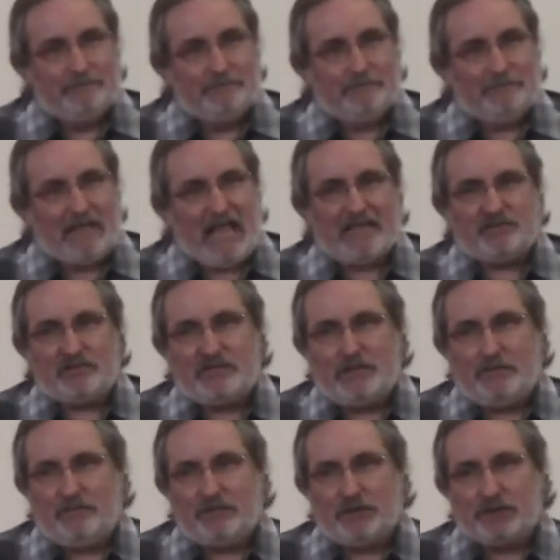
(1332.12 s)
Asked
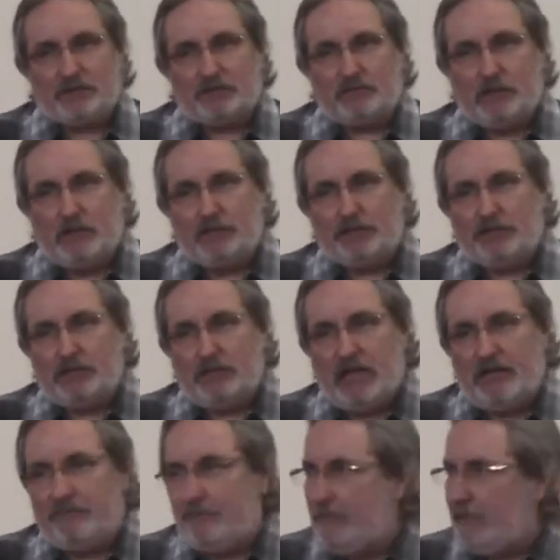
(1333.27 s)
him, first of all, "Do you
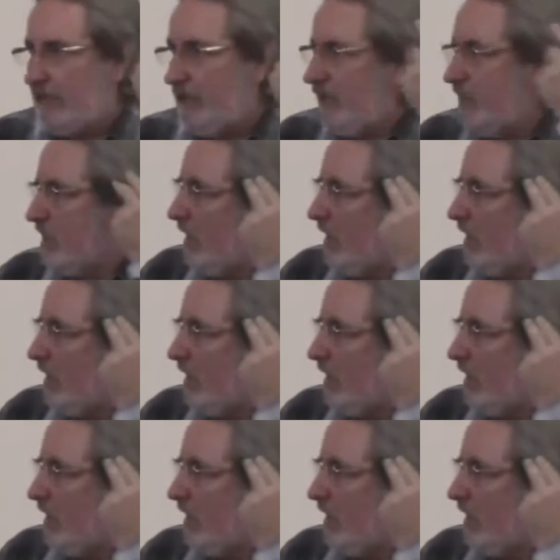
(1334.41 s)
love me?"